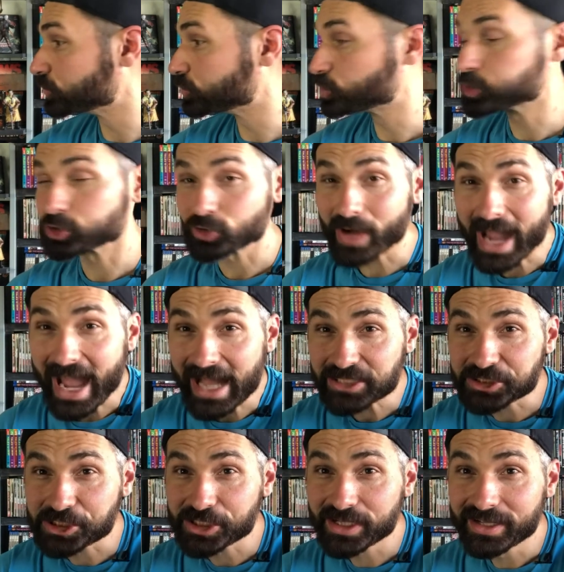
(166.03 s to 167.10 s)

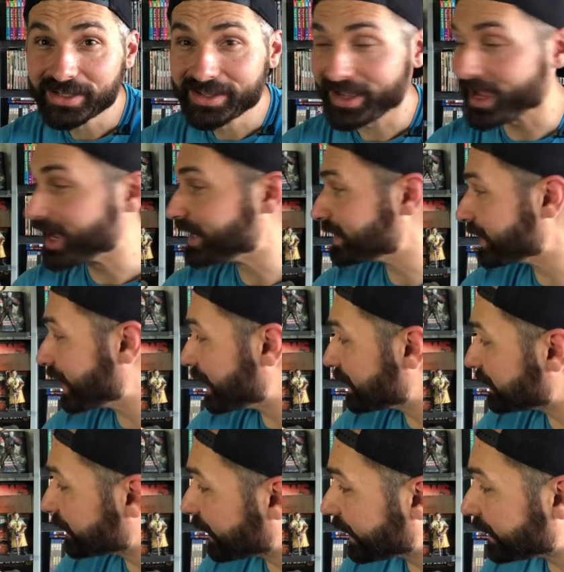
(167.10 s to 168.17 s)
trash and,
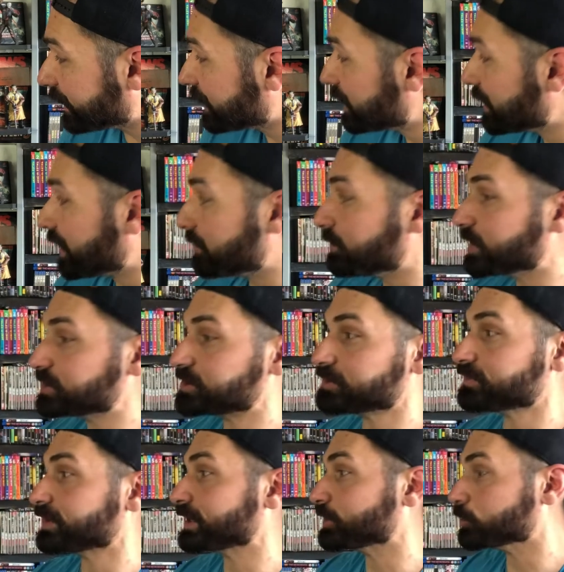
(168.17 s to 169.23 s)
and like a bunch
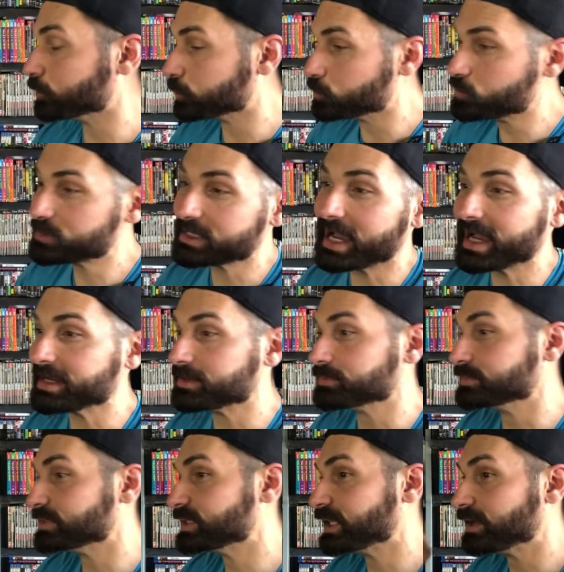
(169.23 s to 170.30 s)
of like loose
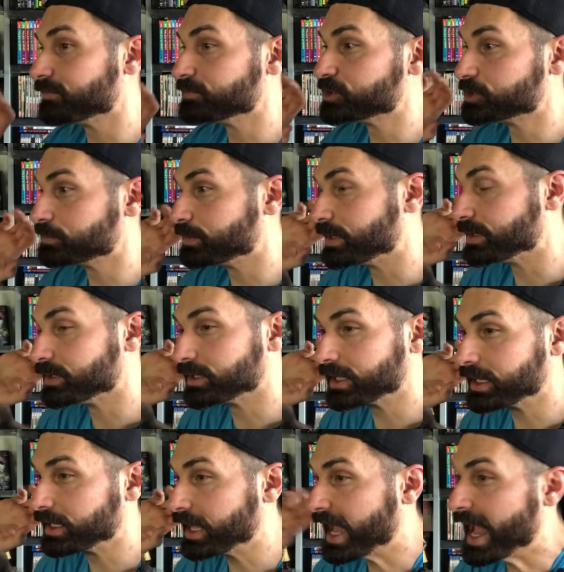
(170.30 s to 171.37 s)
items that have just been
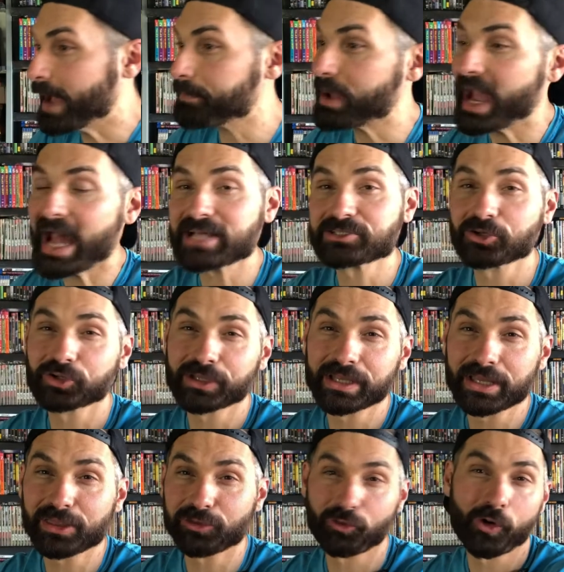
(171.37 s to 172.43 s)
like
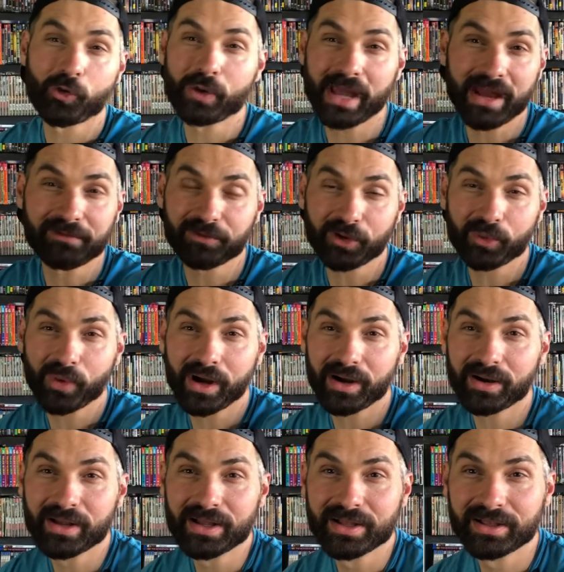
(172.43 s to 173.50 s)
haphazardly thrown
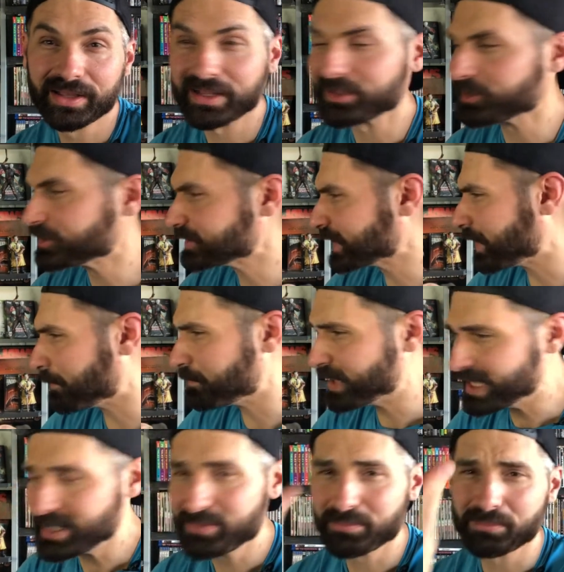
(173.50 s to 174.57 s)
everywhere. Like it looks like a
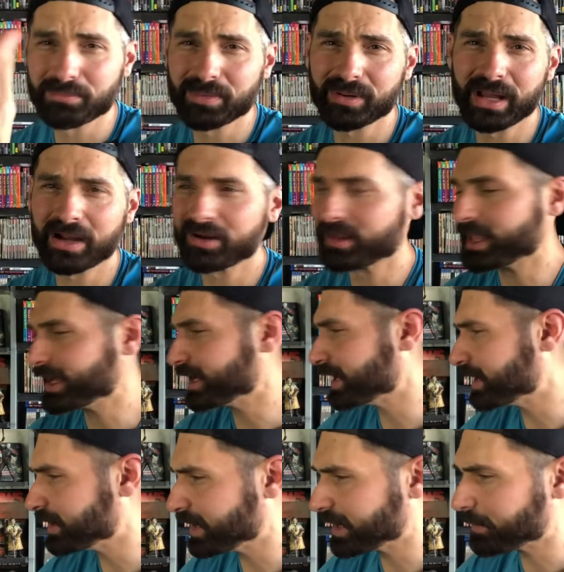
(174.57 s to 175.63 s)
pin or like
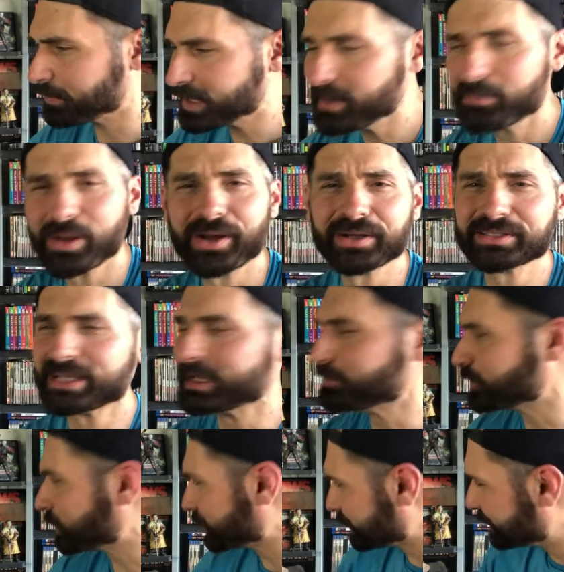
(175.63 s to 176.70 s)
a like a ping pong
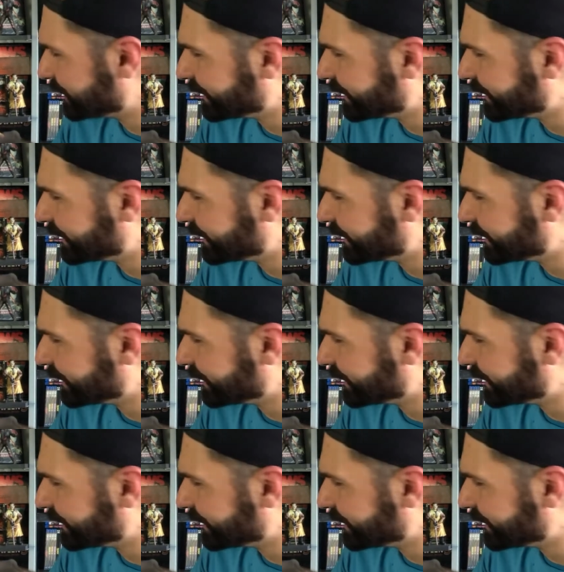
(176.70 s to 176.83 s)
table with